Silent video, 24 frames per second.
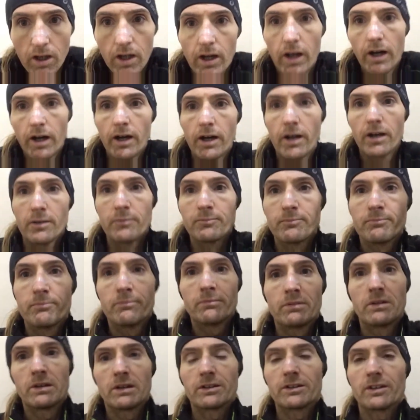
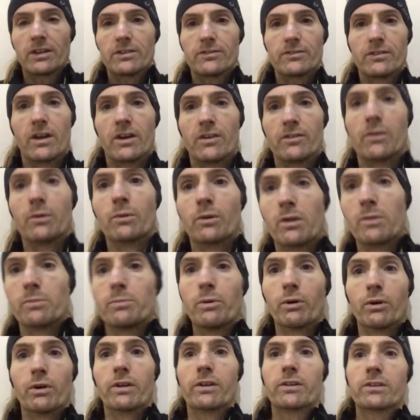Um, I don't even know if we want to
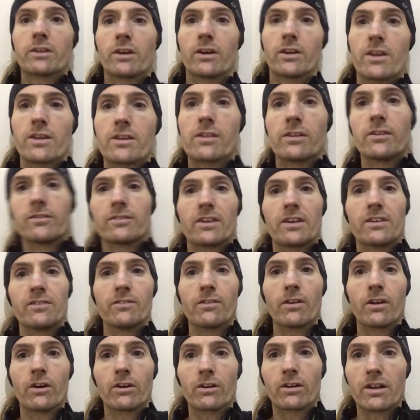put this kind of stuff in the
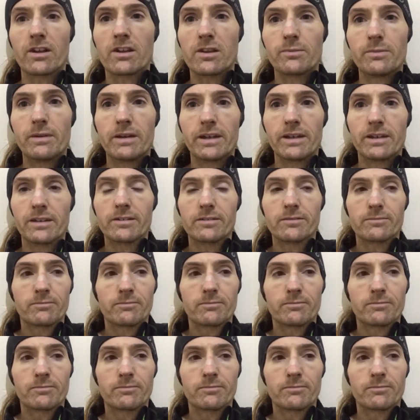vlog. It's a bit